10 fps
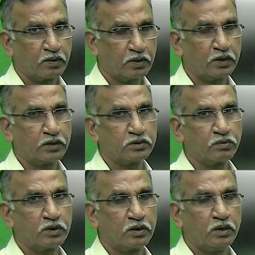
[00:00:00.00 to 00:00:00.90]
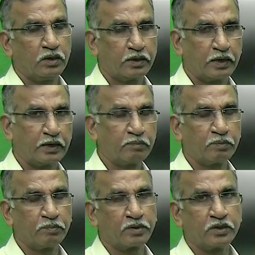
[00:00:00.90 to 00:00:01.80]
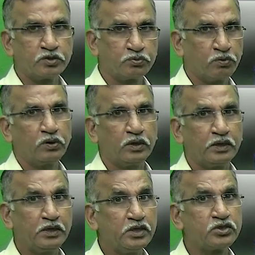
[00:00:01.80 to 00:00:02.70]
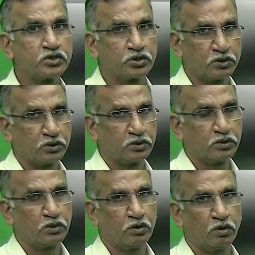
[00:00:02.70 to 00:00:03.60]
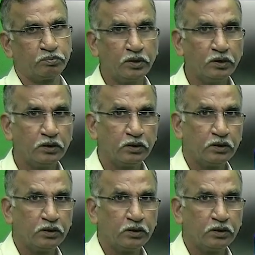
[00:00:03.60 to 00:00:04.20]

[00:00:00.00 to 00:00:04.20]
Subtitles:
That is our random number range for each of the